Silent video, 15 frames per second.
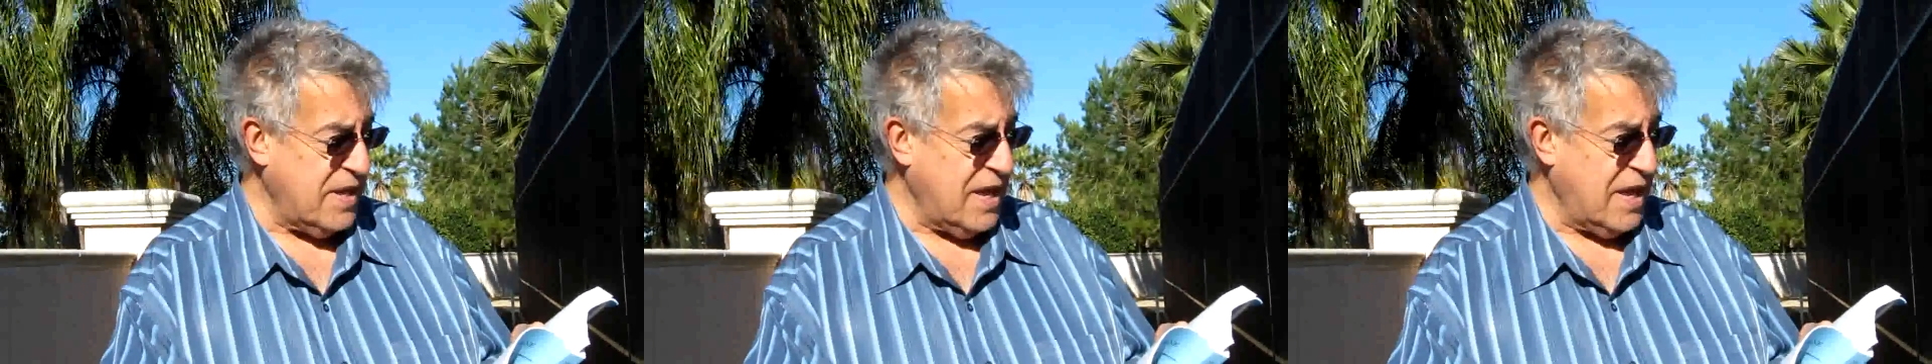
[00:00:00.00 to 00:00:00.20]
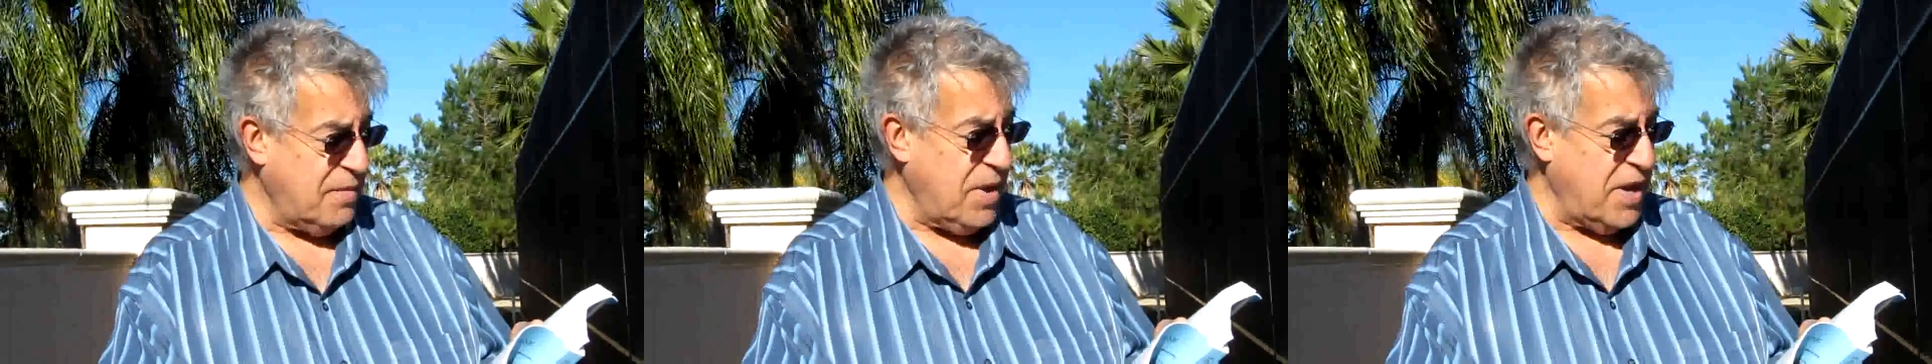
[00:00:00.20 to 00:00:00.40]

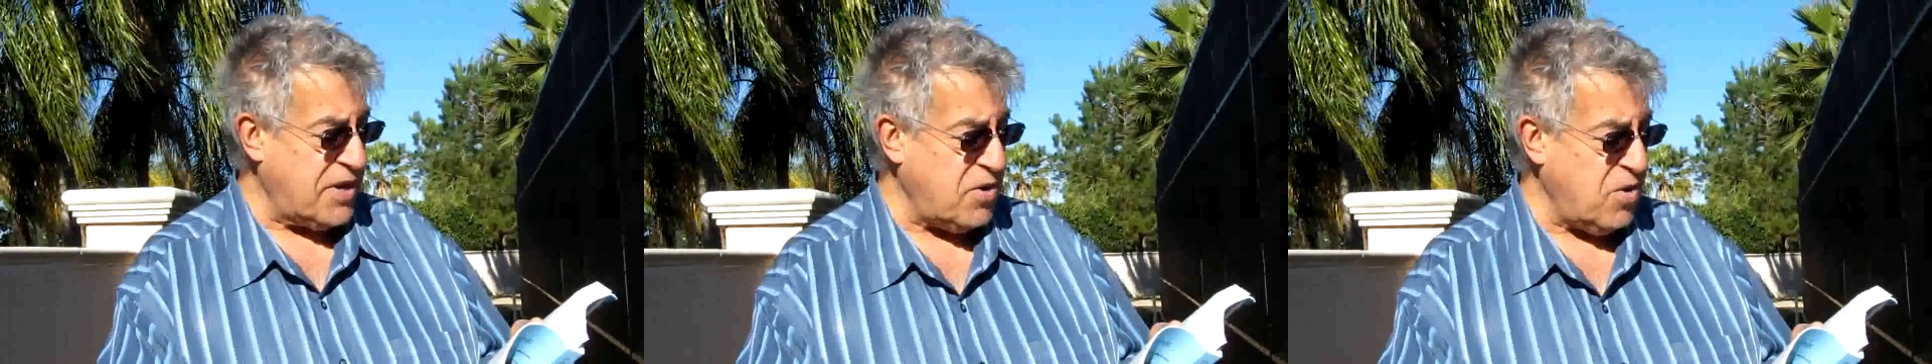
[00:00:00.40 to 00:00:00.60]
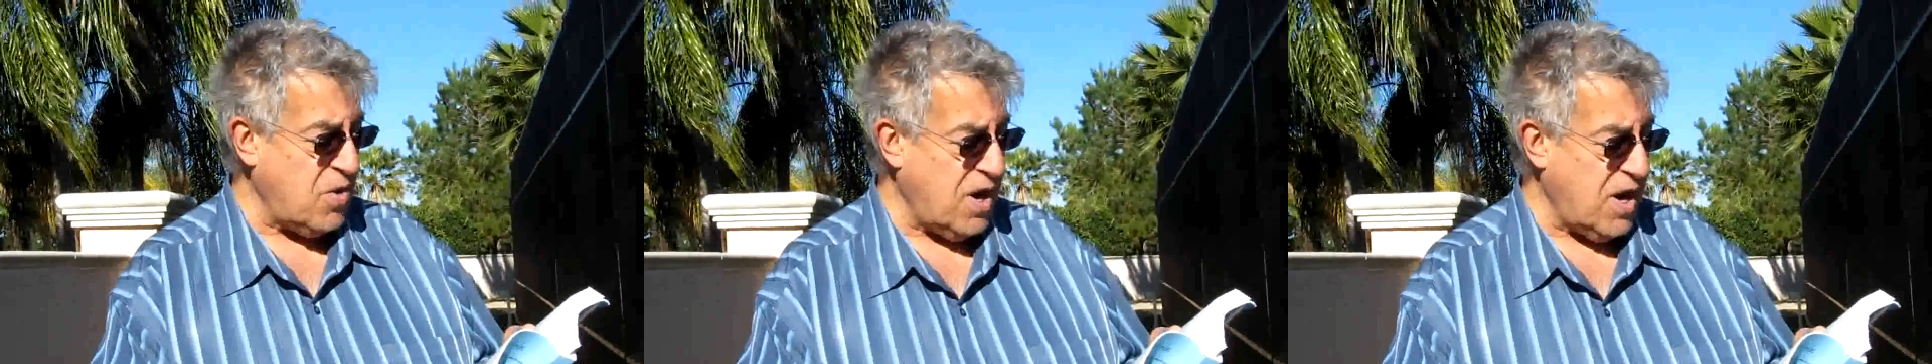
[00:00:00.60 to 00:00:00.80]
and make
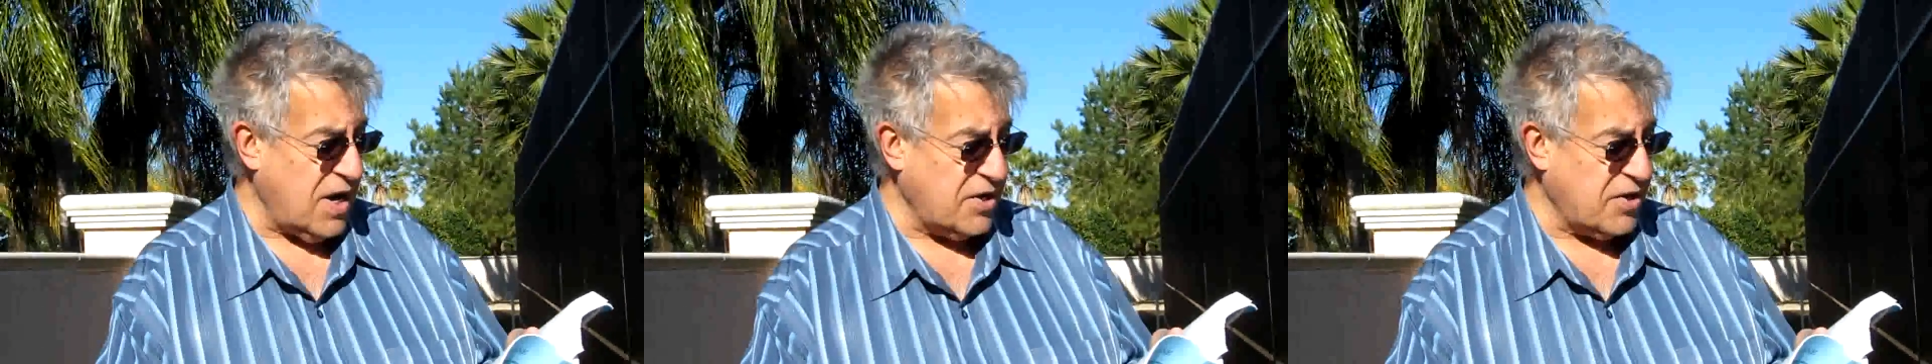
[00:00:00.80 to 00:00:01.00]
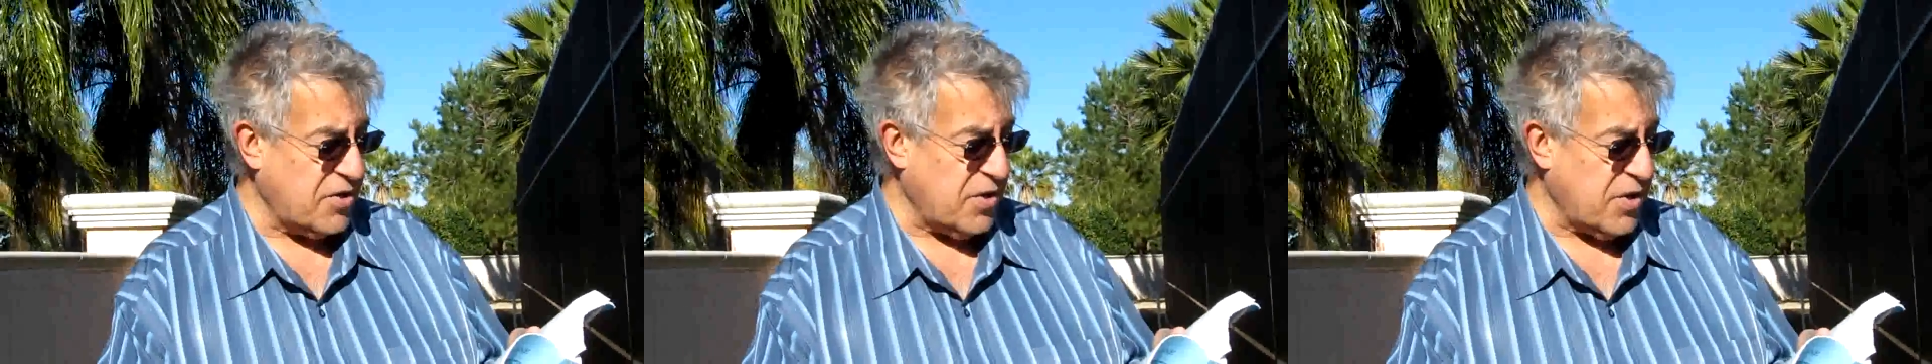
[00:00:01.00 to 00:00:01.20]
you
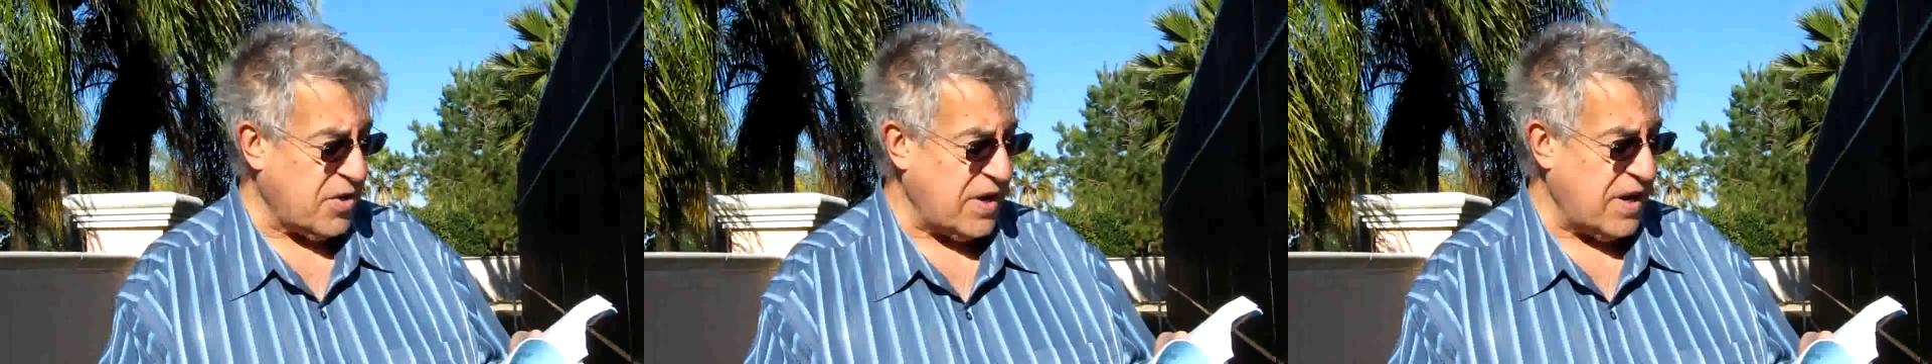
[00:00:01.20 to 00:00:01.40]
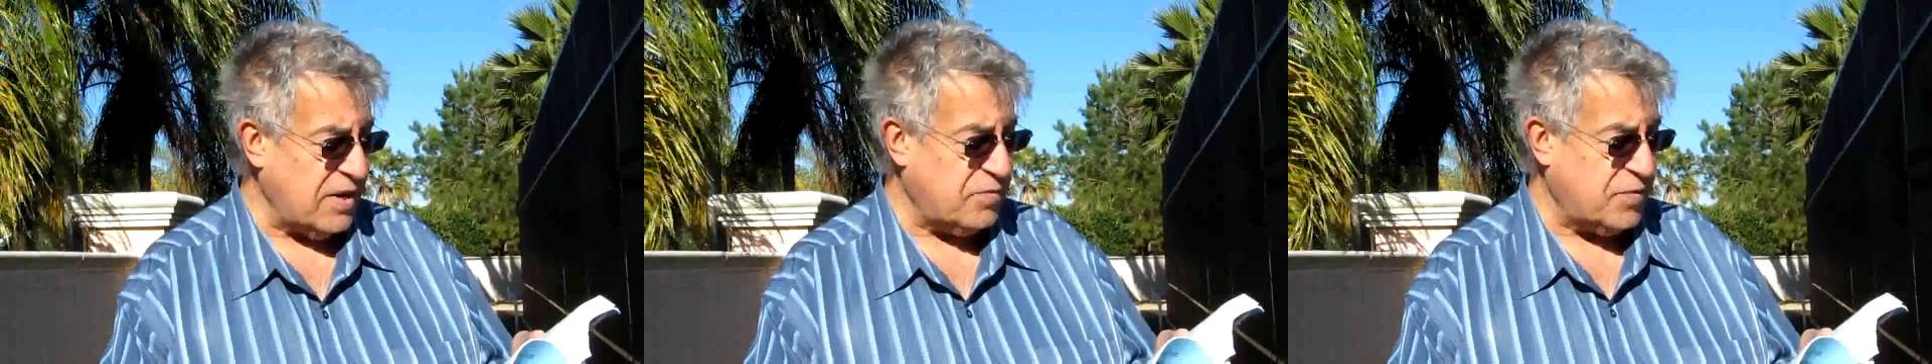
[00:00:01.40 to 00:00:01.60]
hungrier
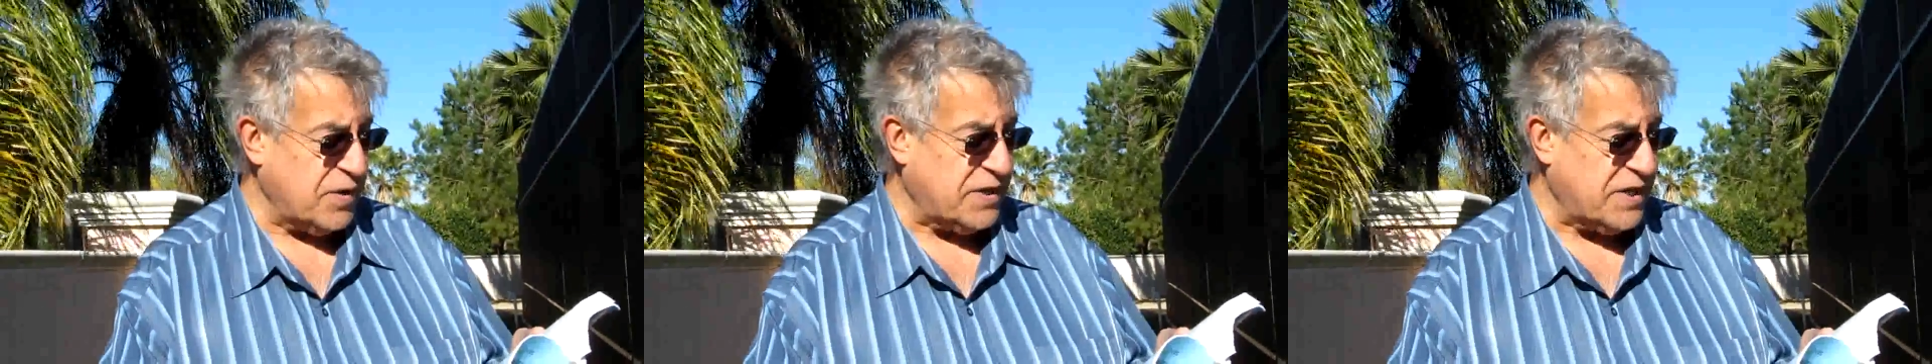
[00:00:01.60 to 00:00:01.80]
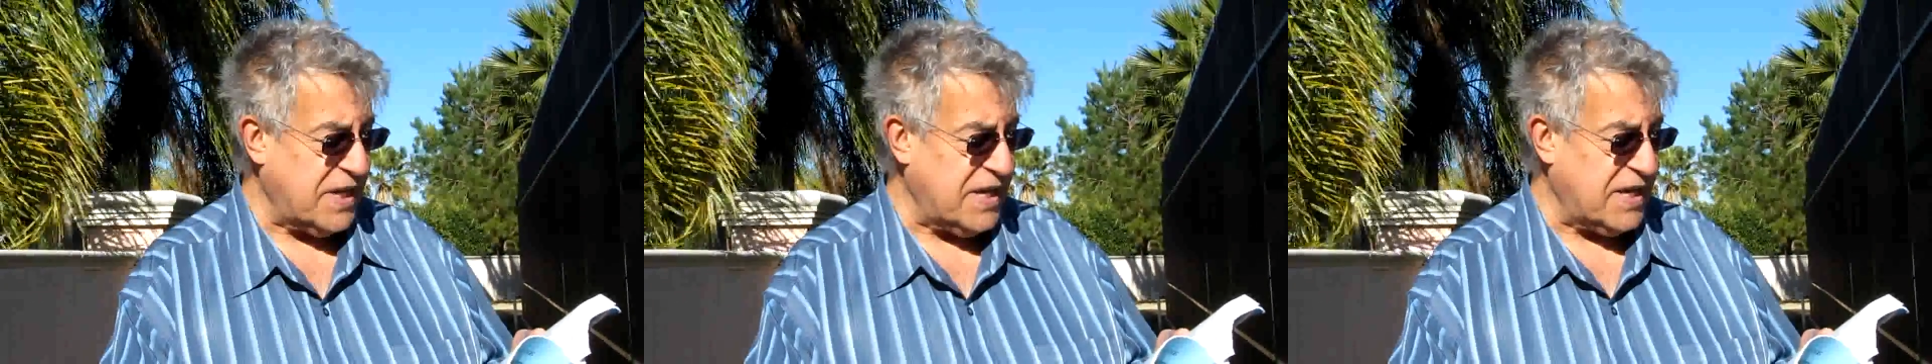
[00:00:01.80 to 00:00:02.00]
and
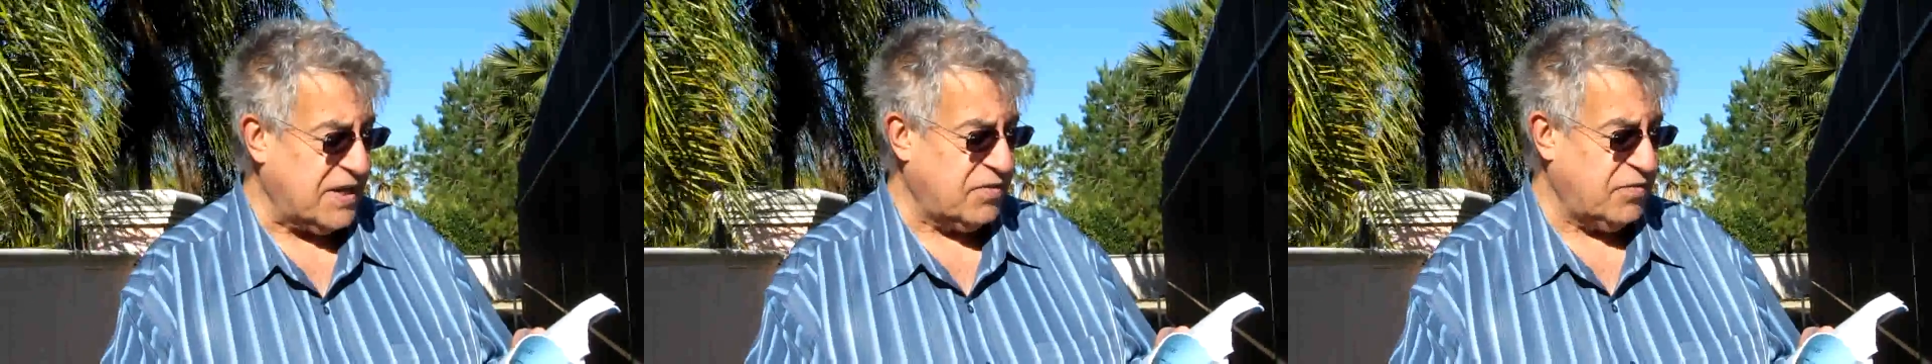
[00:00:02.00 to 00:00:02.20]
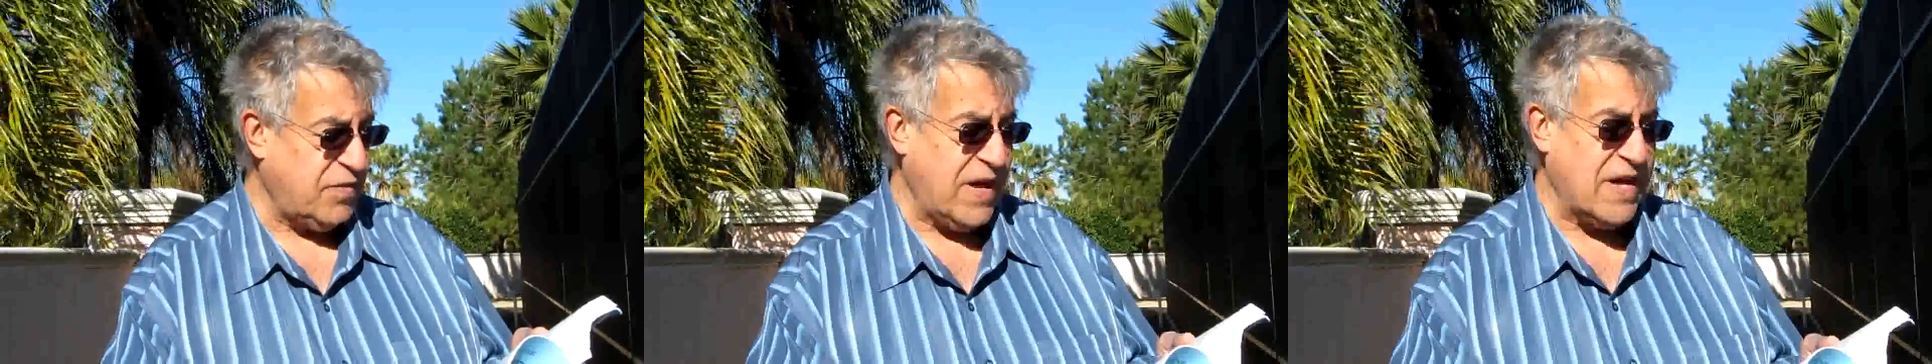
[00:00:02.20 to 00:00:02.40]
fatigued
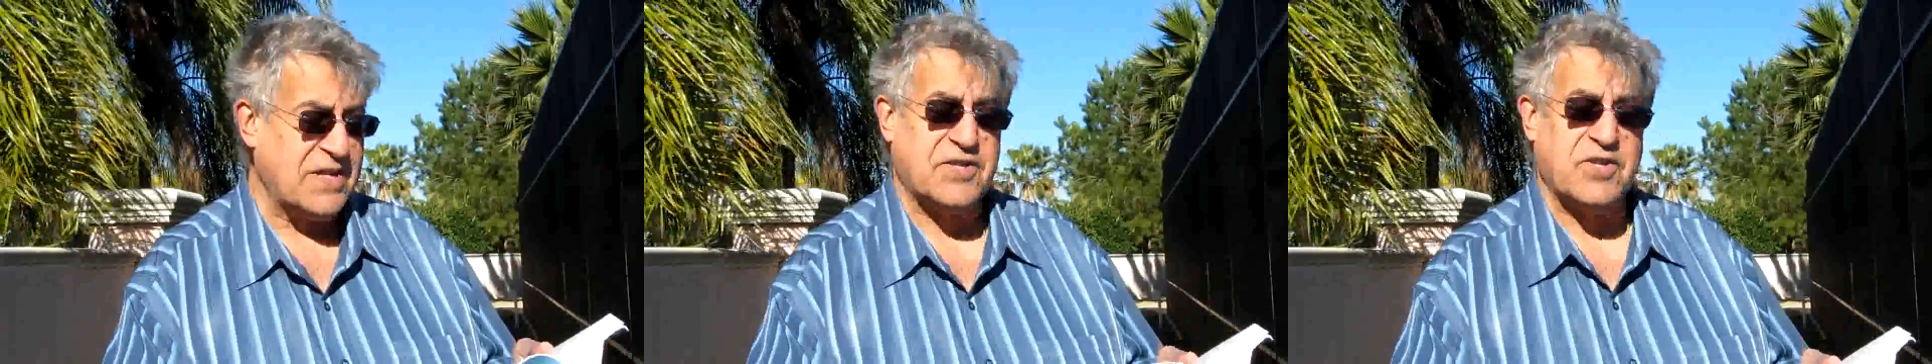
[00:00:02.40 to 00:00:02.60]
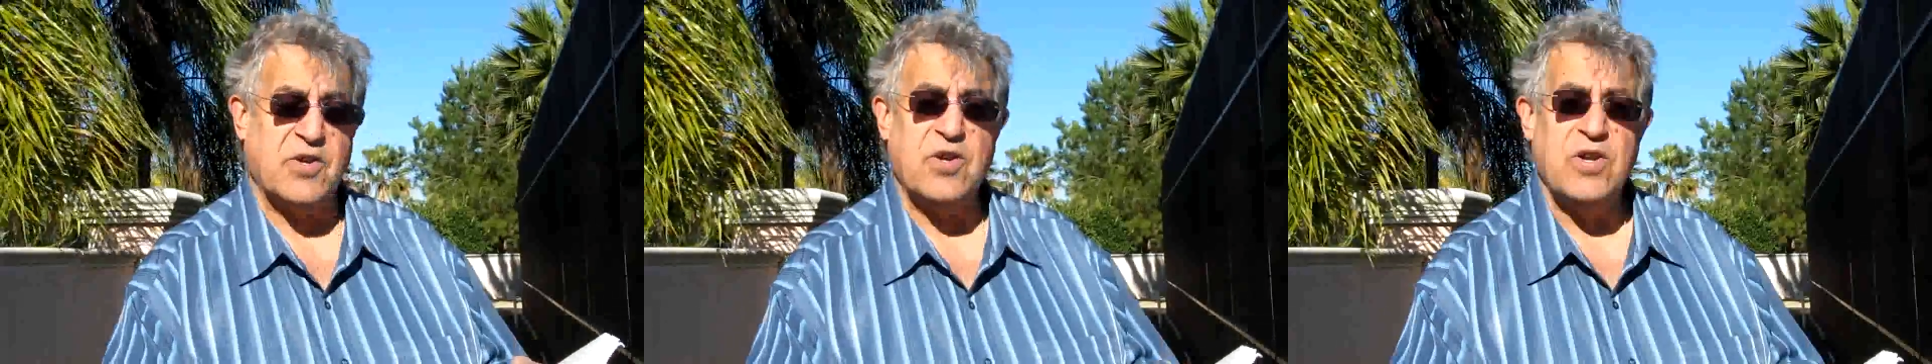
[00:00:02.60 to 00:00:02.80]

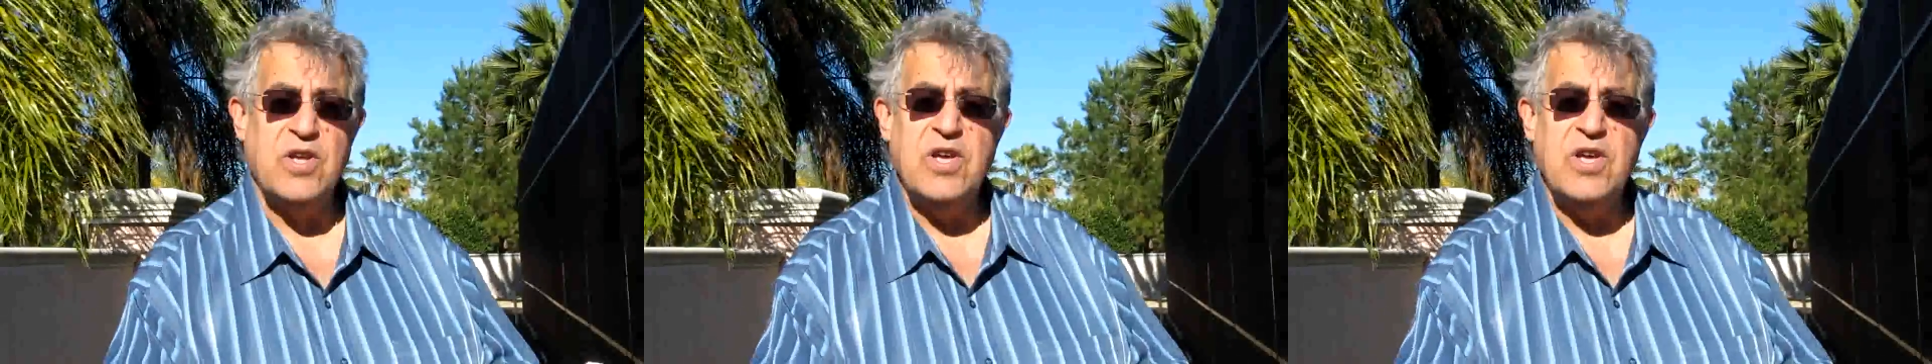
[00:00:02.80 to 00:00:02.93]
faster.